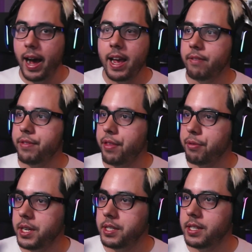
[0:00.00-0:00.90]
have the
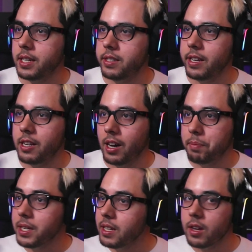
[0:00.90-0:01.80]
360
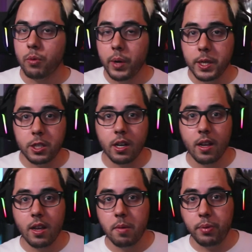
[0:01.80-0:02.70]
copy, which
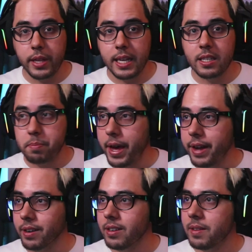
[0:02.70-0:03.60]
plays better.